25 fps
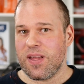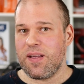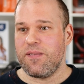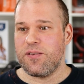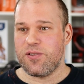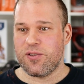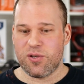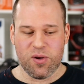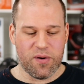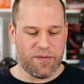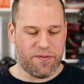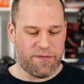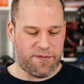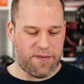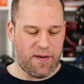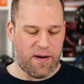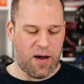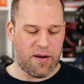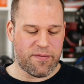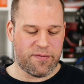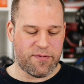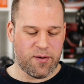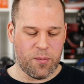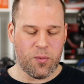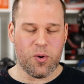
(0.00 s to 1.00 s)
so
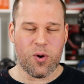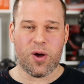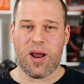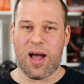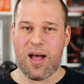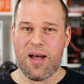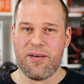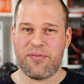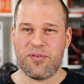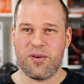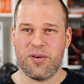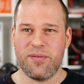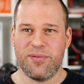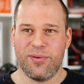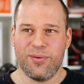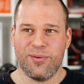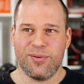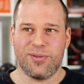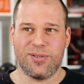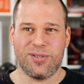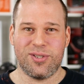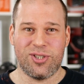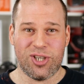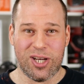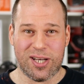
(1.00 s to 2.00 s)
far from what I've
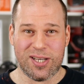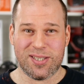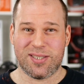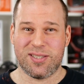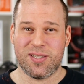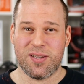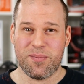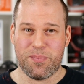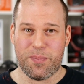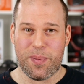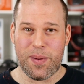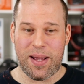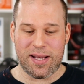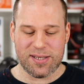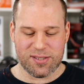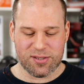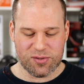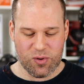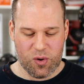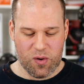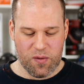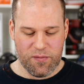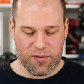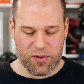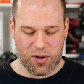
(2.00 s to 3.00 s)
reviewed, just the best
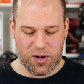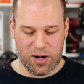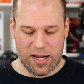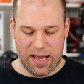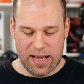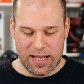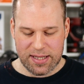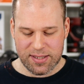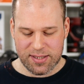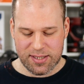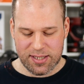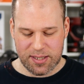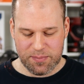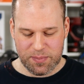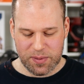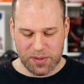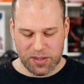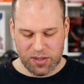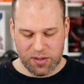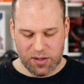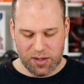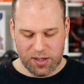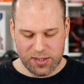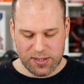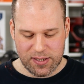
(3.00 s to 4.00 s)
overall headset,
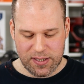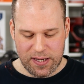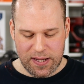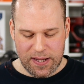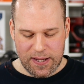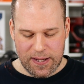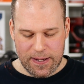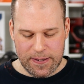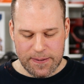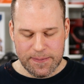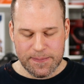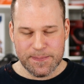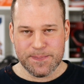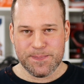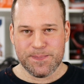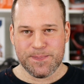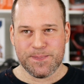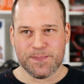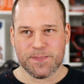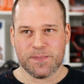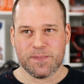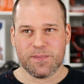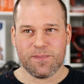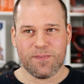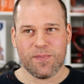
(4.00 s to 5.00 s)
because
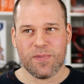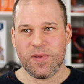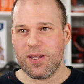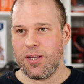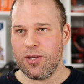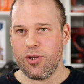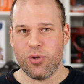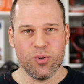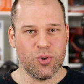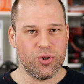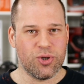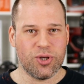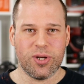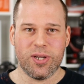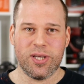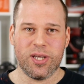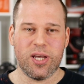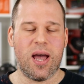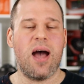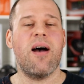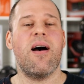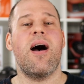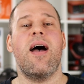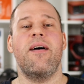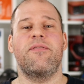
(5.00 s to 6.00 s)

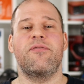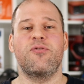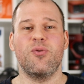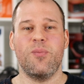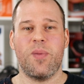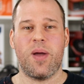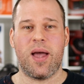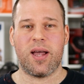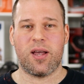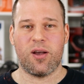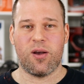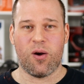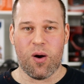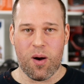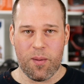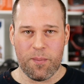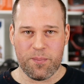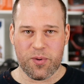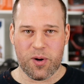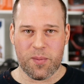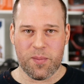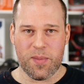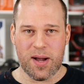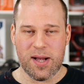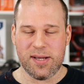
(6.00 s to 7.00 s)
usually I have to make
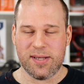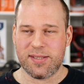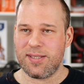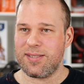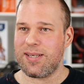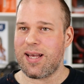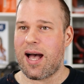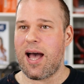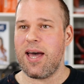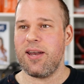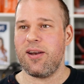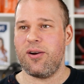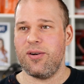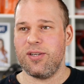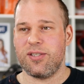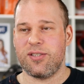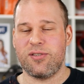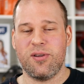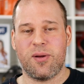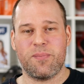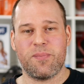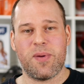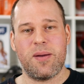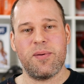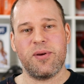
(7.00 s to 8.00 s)
compromises. Either it's
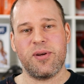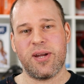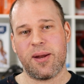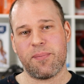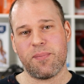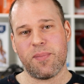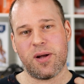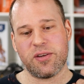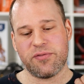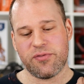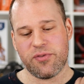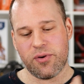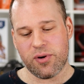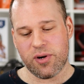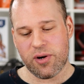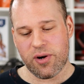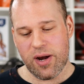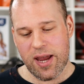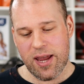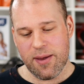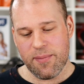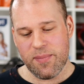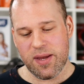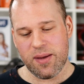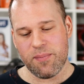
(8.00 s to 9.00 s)
not maybe that much for
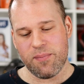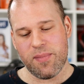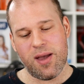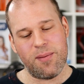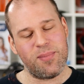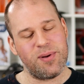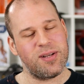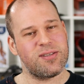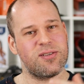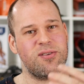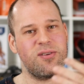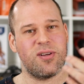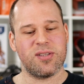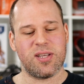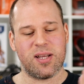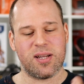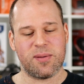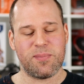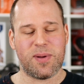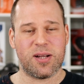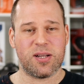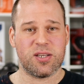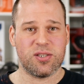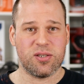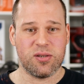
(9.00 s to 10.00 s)
gaming, maybe it's not that
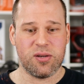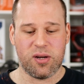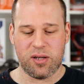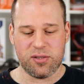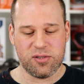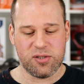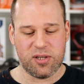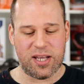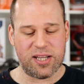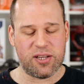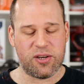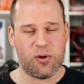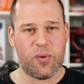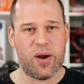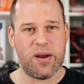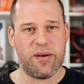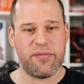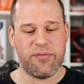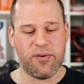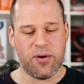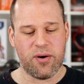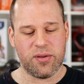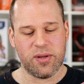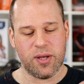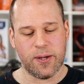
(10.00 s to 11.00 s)
much that great
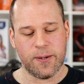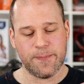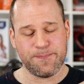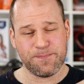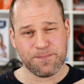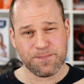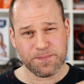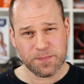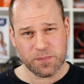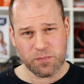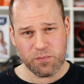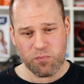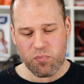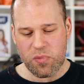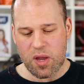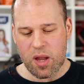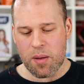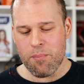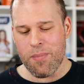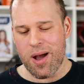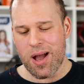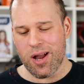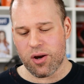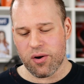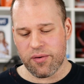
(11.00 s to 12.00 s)
for the
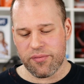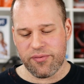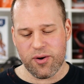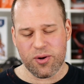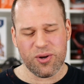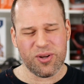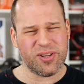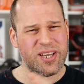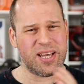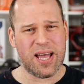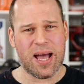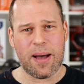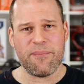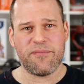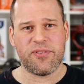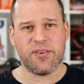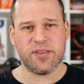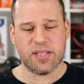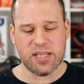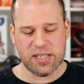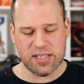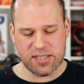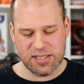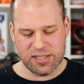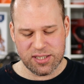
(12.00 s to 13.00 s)
microphone, or the
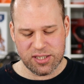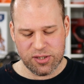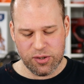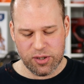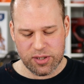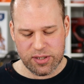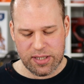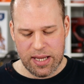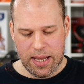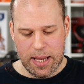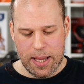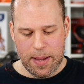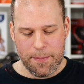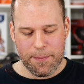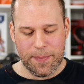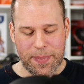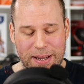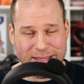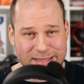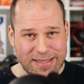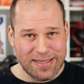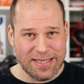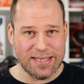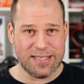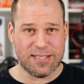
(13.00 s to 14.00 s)
comfort isn't good.
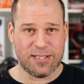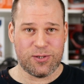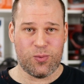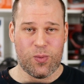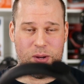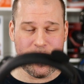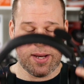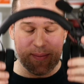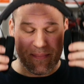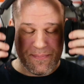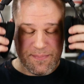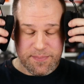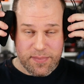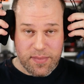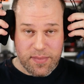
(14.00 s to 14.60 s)
But this one,